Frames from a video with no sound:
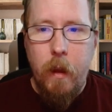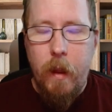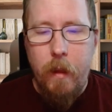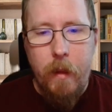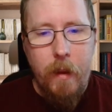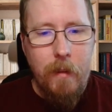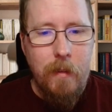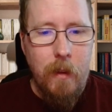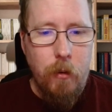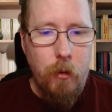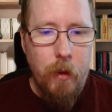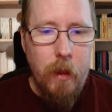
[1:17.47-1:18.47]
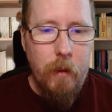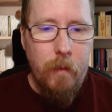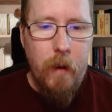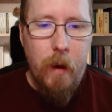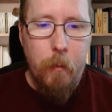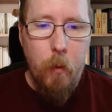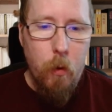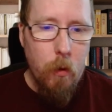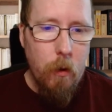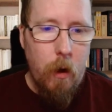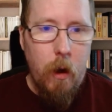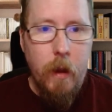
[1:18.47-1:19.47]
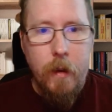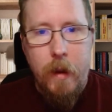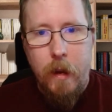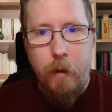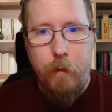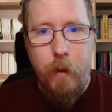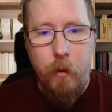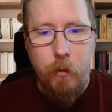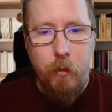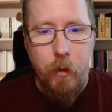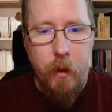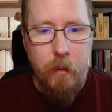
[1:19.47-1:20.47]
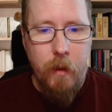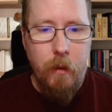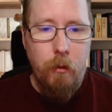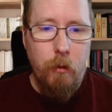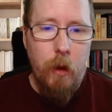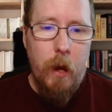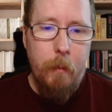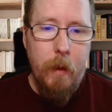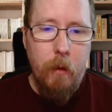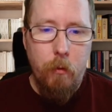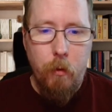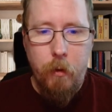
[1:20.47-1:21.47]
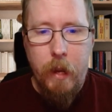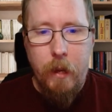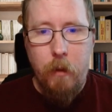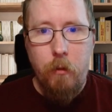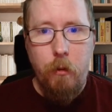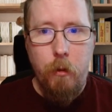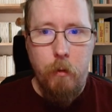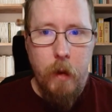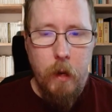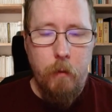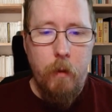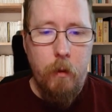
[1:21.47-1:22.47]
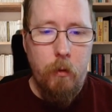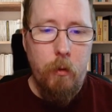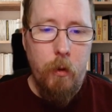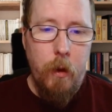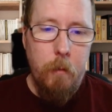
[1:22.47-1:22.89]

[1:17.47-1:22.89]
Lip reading: And like I said, you'll get a lot more on Native history as I do topics related to Native history.